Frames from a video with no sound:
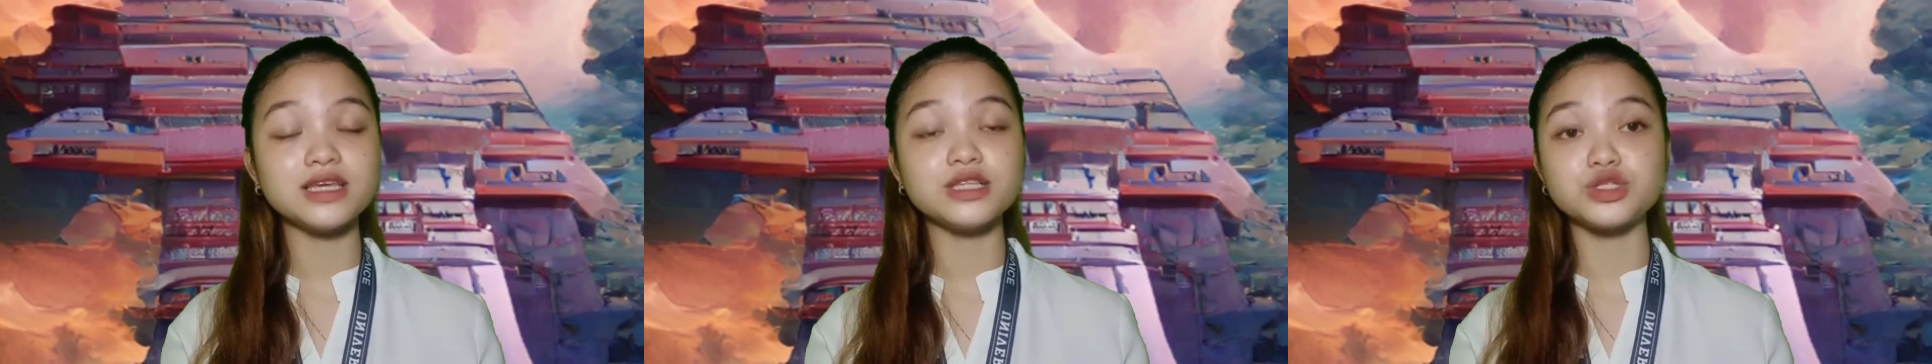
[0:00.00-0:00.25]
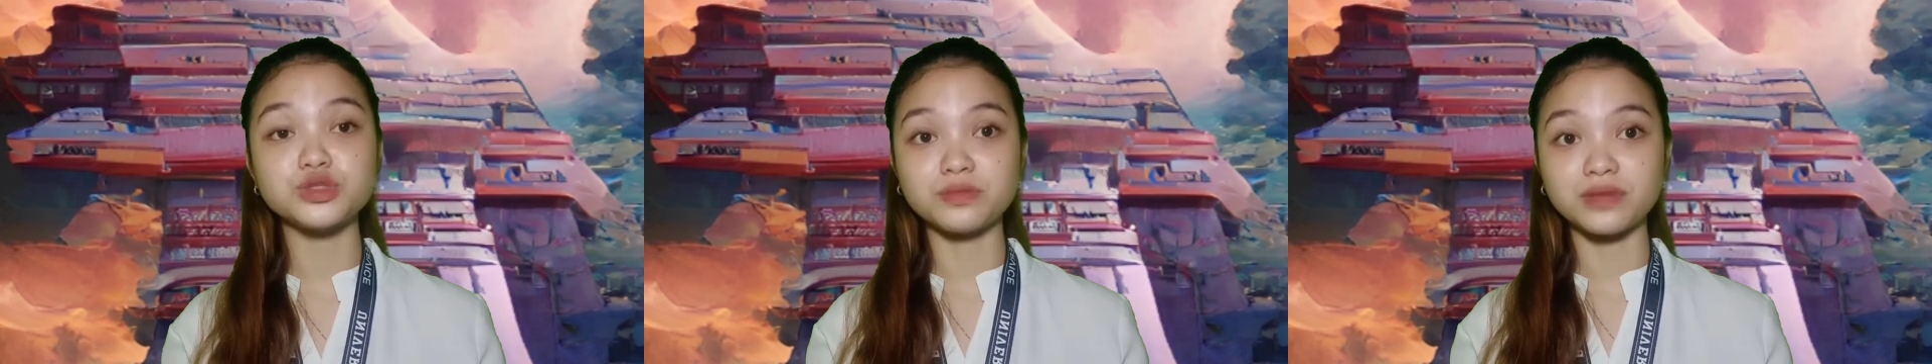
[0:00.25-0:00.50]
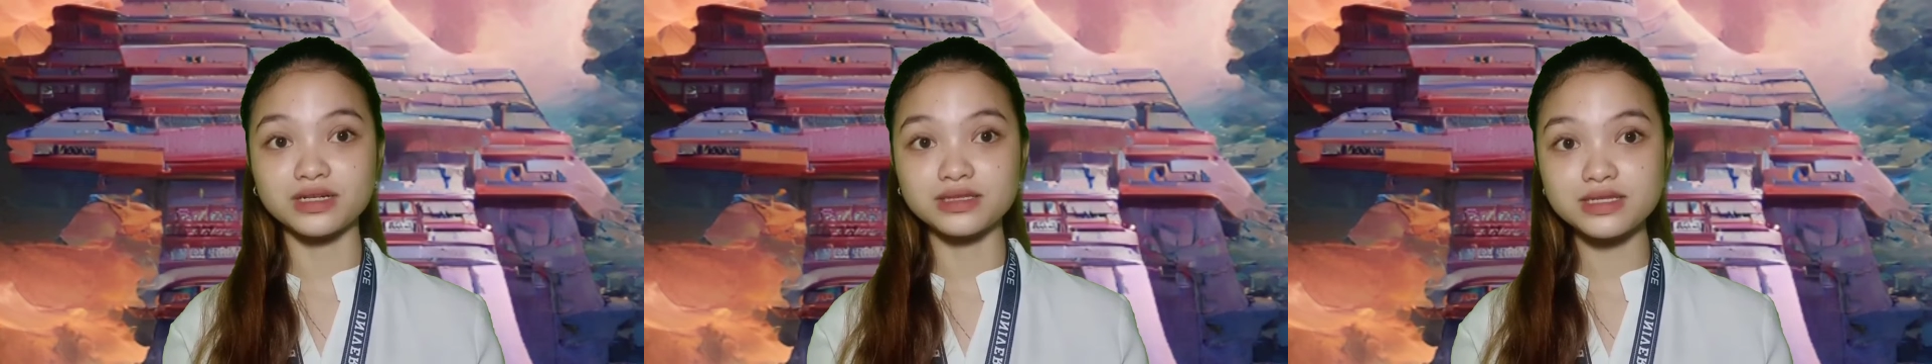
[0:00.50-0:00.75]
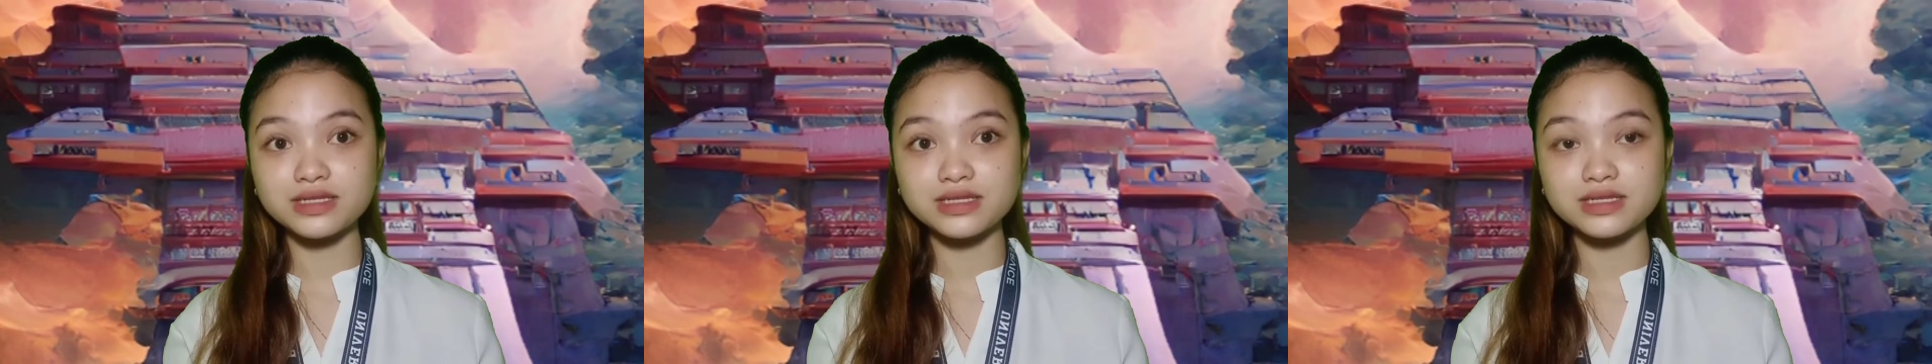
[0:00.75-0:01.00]
into
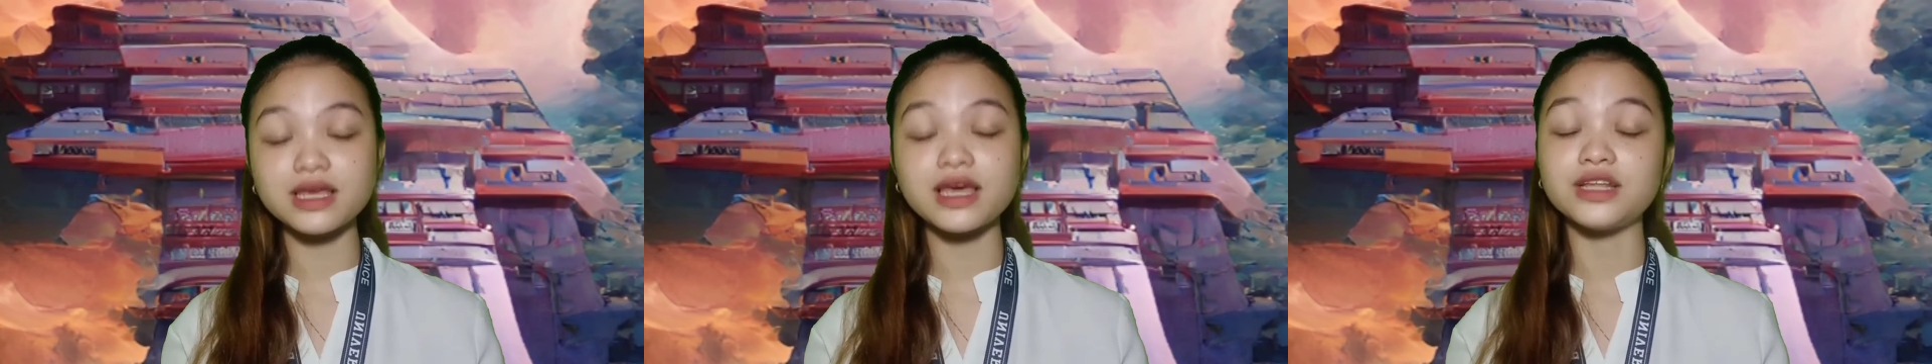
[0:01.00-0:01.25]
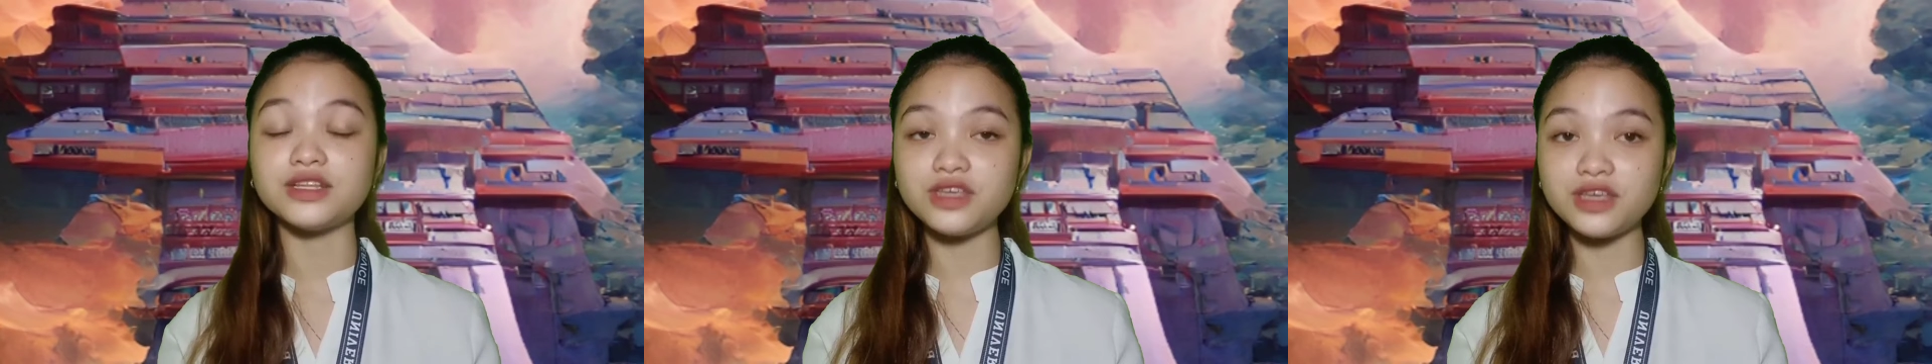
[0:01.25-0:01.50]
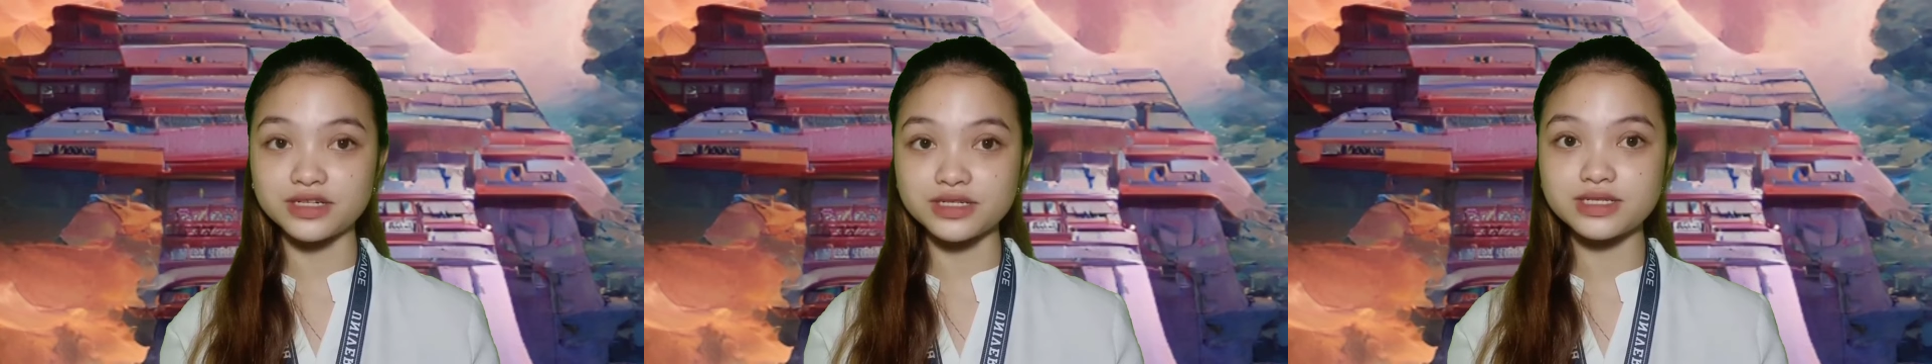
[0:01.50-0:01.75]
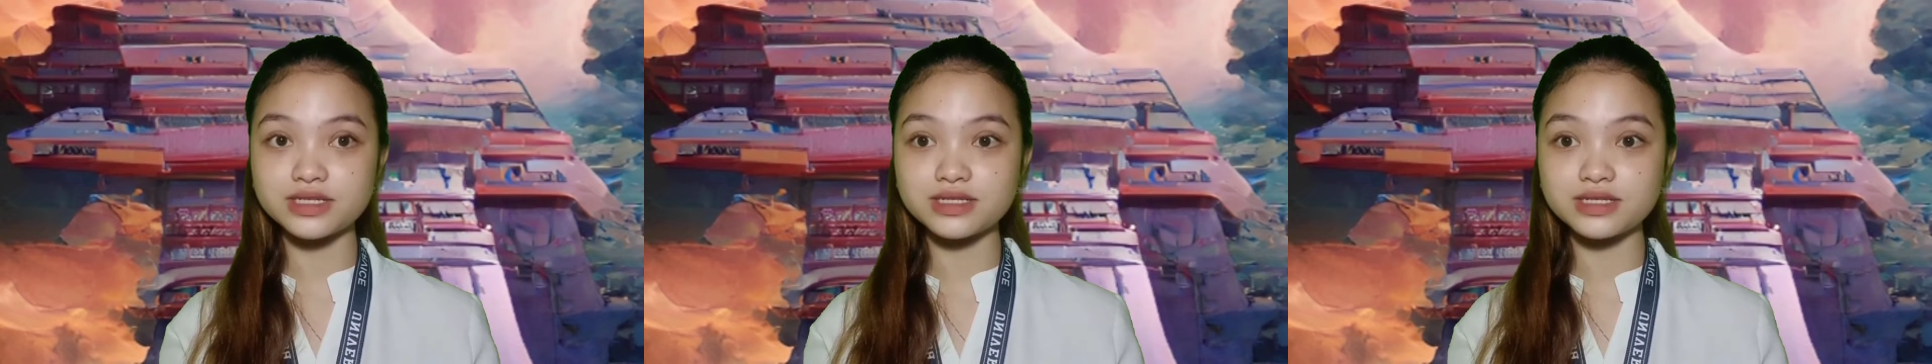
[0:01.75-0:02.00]
months and
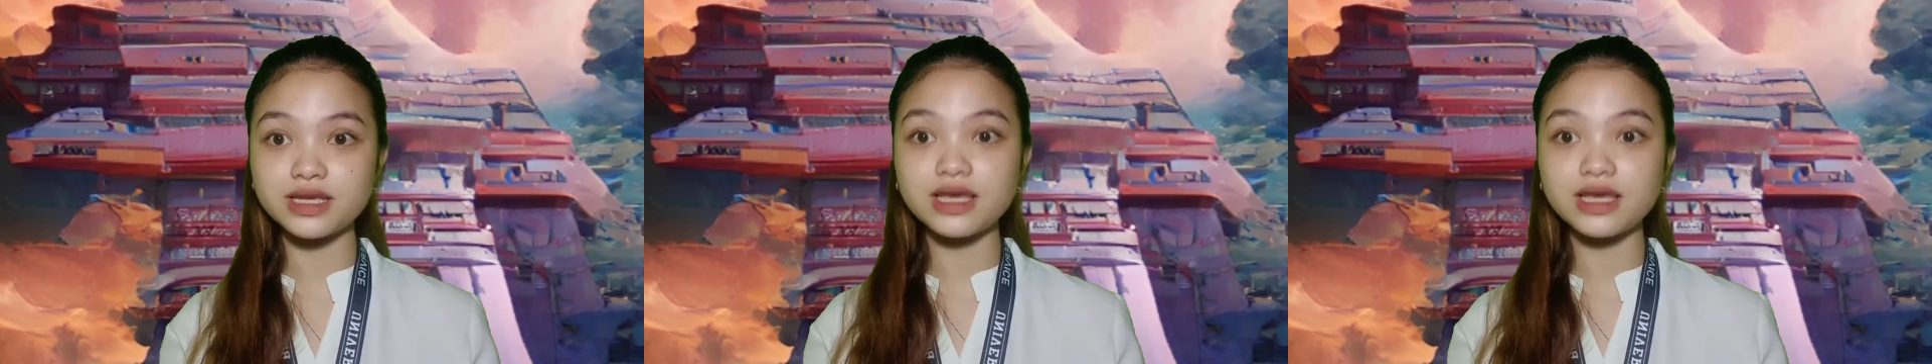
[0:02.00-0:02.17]
years,